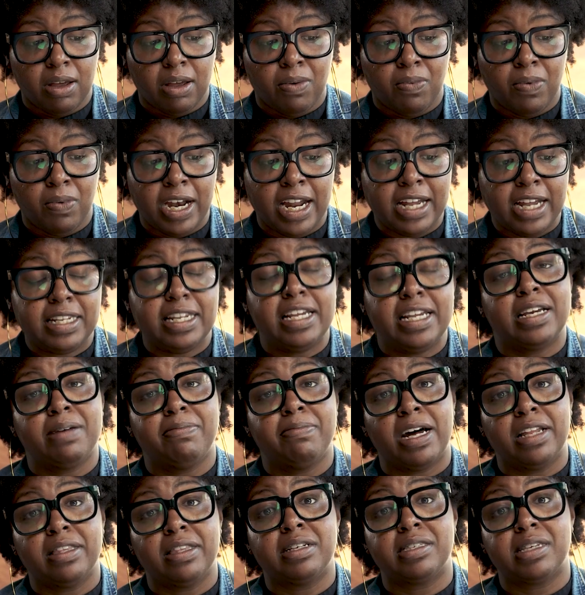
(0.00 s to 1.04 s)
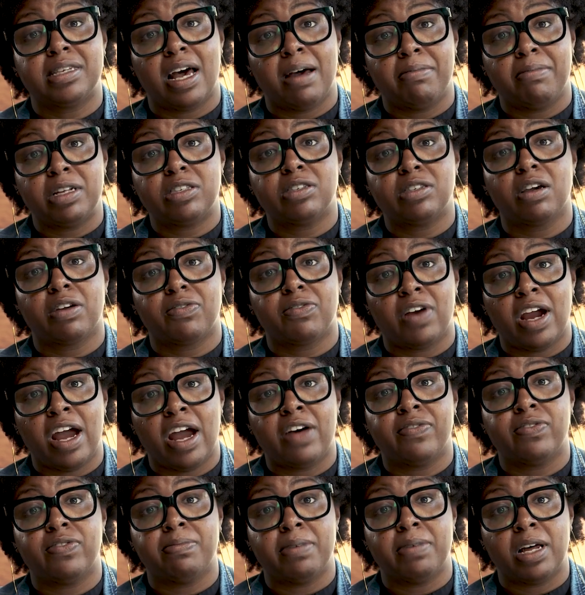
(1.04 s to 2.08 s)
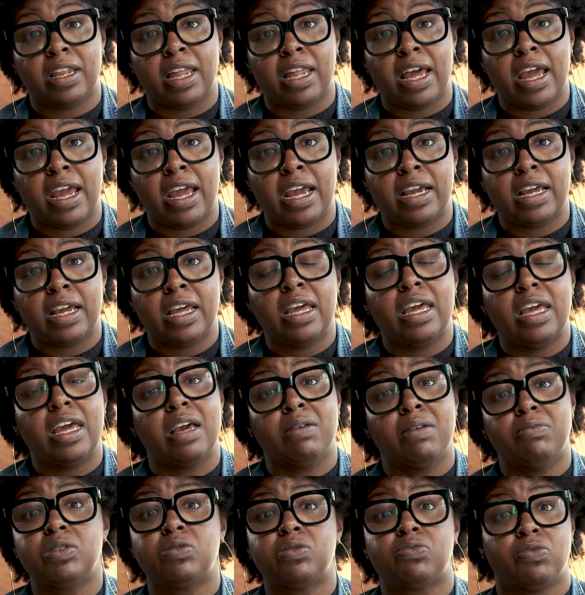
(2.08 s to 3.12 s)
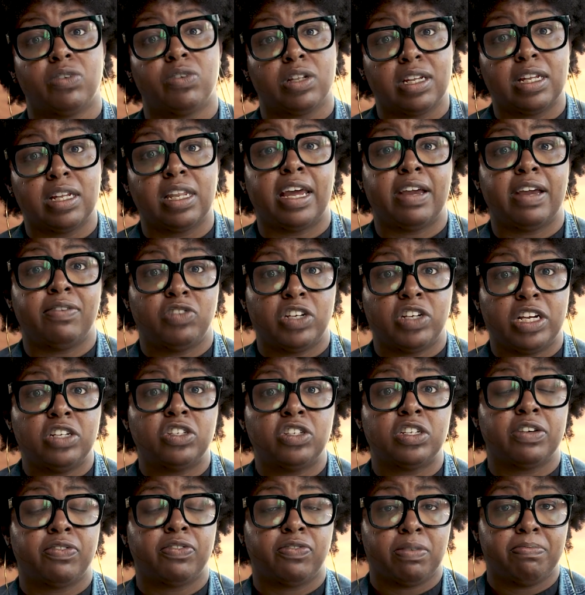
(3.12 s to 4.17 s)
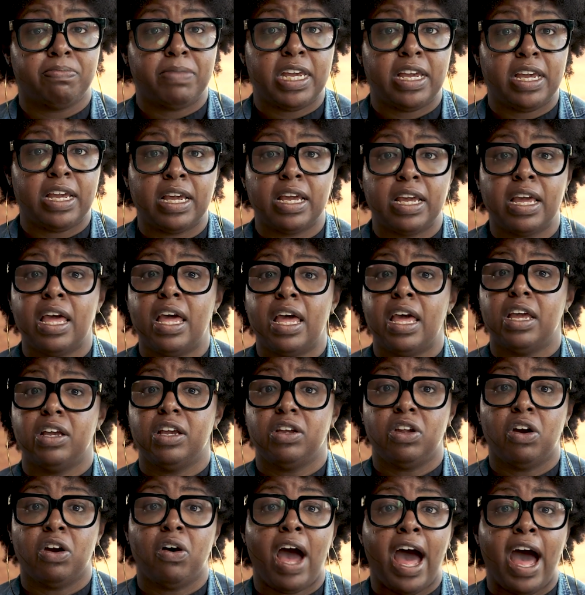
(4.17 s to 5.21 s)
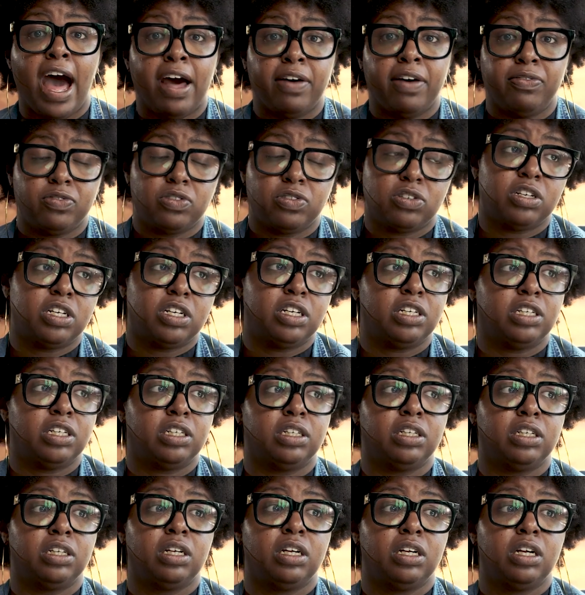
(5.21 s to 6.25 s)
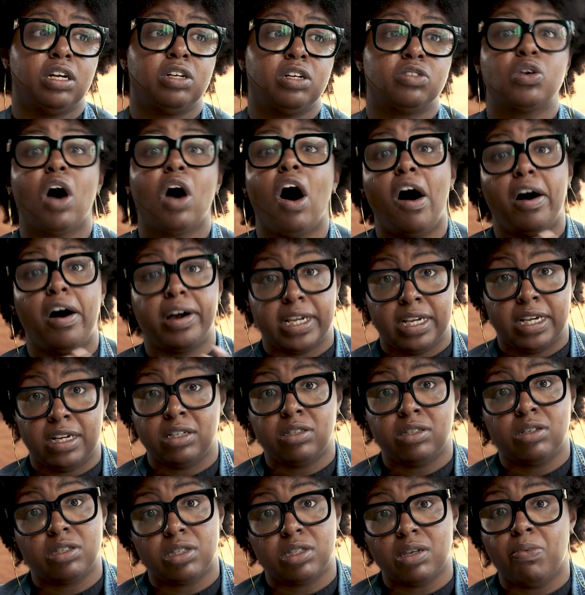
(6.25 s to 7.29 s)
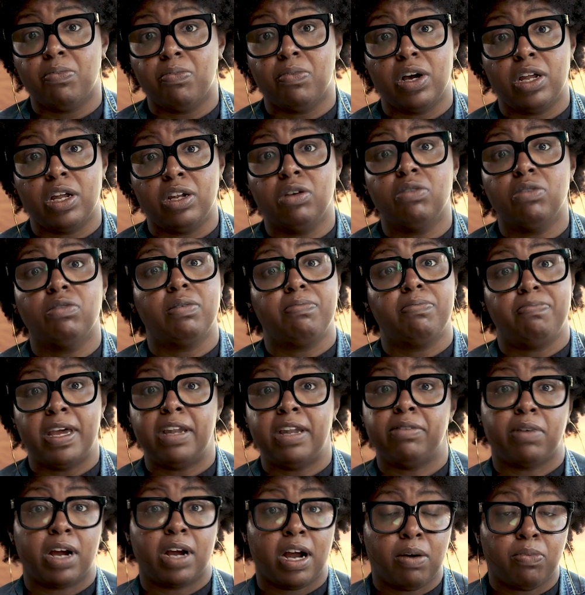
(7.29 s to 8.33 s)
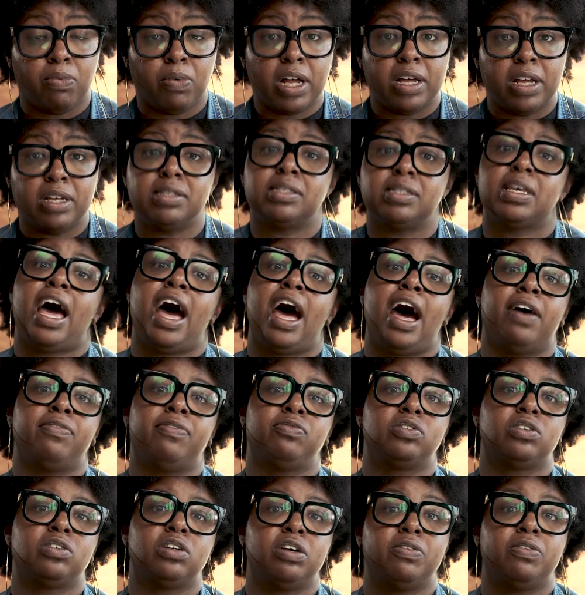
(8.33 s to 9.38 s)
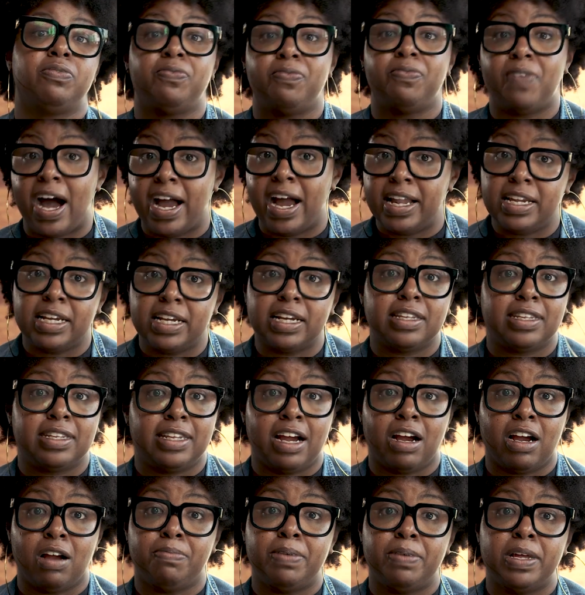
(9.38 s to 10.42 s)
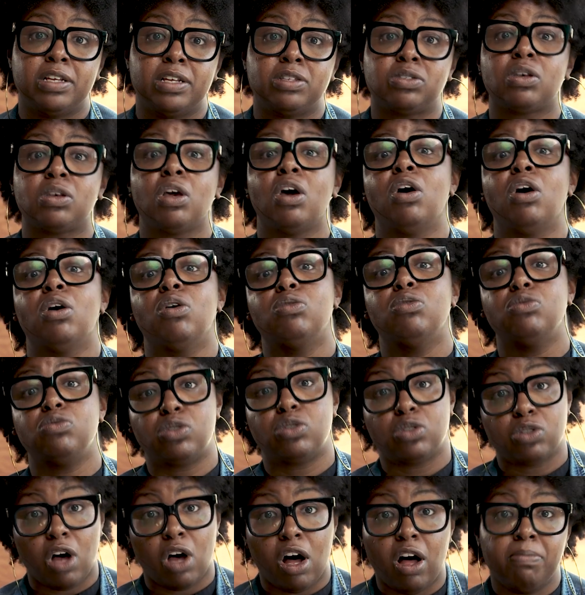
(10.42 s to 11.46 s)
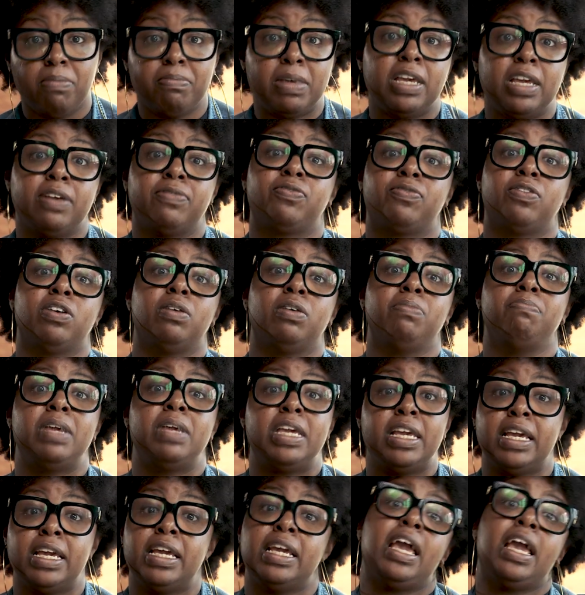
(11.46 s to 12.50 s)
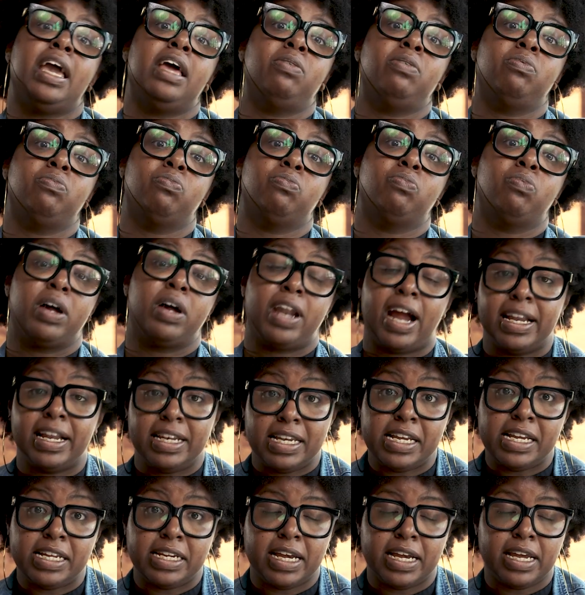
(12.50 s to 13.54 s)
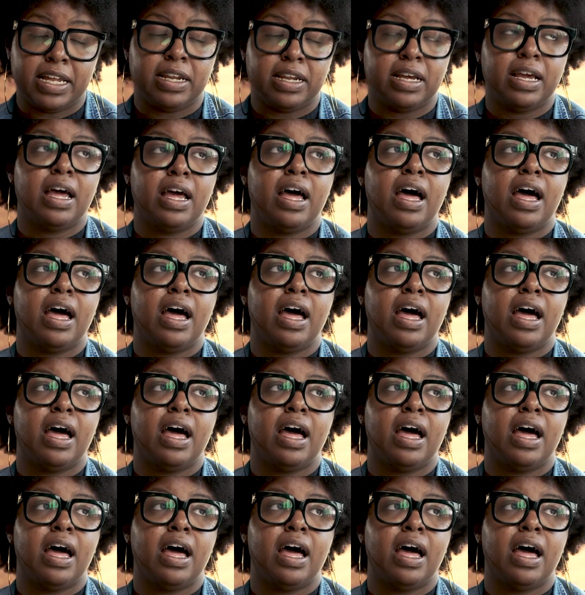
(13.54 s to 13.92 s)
When I think about the time I took for FMLA, it was really life-changing for me. You know, after talking to someone who had been where I was, after finding a therapist who saw me for me and what I needed,